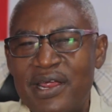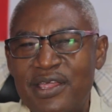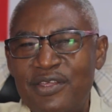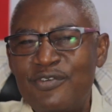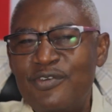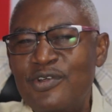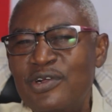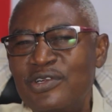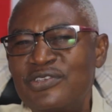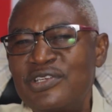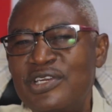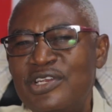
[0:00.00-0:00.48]
You
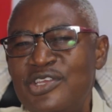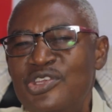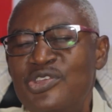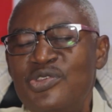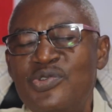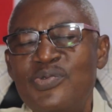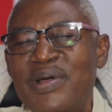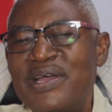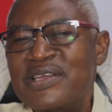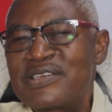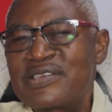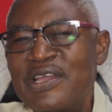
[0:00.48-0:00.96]
go to the
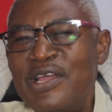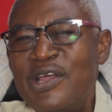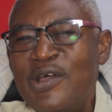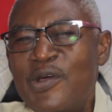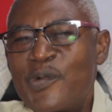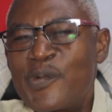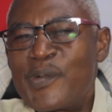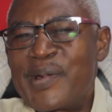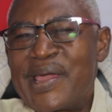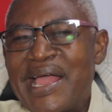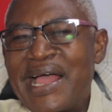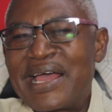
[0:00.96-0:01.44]
US,
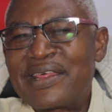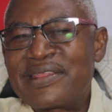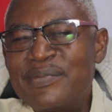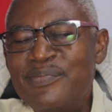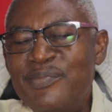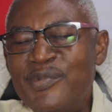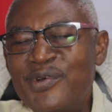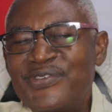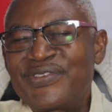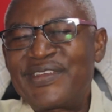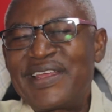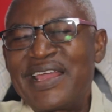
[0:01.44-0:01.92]
we are the
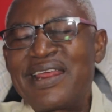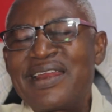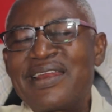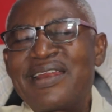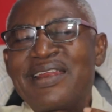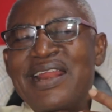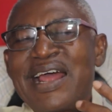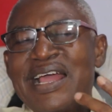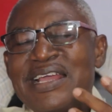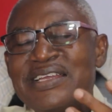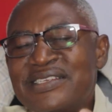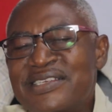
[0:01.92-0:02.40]
most
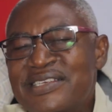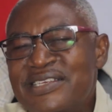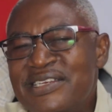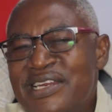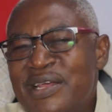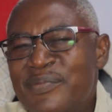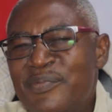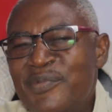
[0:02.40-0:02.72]
enlightened,